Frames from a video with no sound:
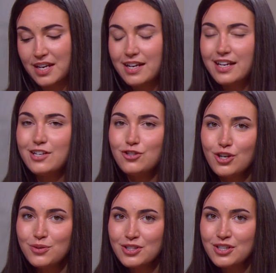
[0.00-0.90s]
He
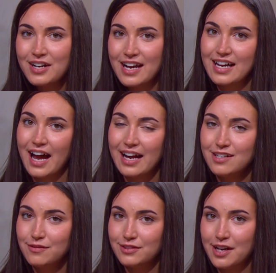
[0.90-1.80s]
shows her a kind
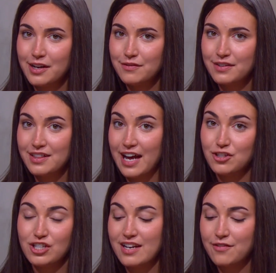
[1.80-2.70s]
of love that
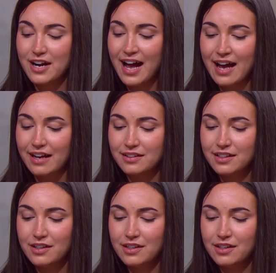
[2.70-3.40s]
she never had,